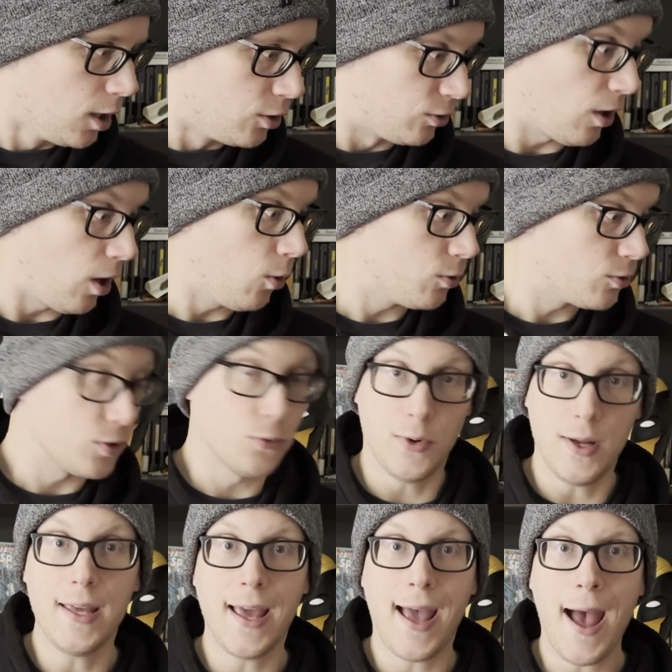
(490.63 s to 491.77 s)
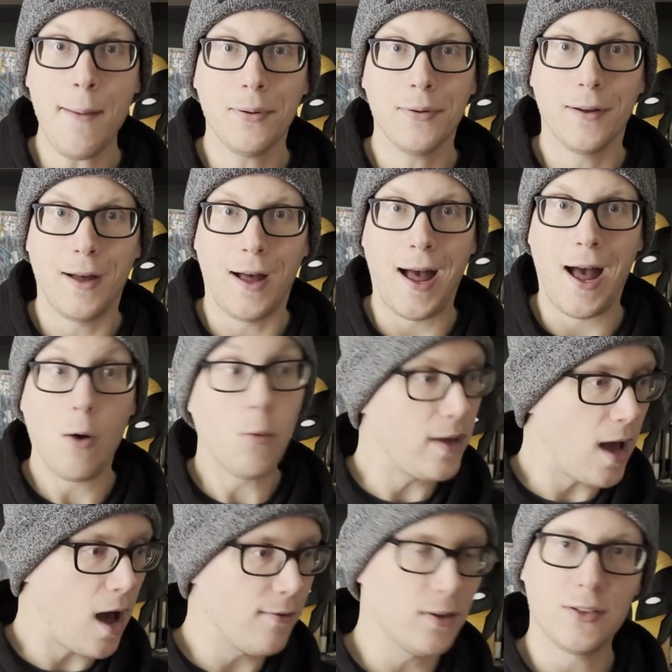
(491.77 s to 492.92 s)
So to recap,
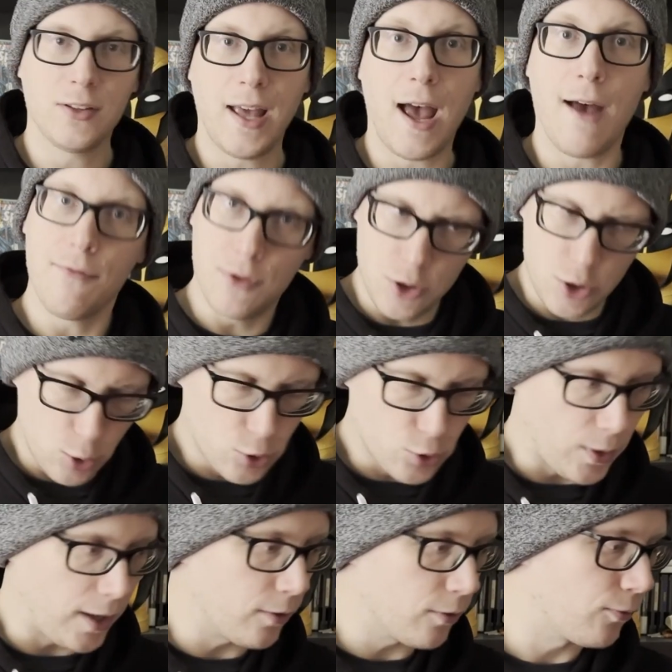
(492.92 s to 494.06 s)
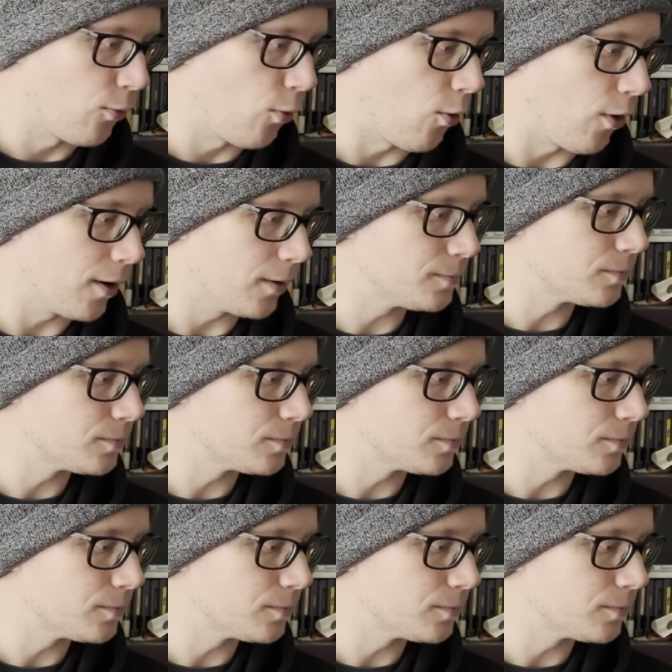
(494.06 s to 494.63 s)
we obviously have the new trailer for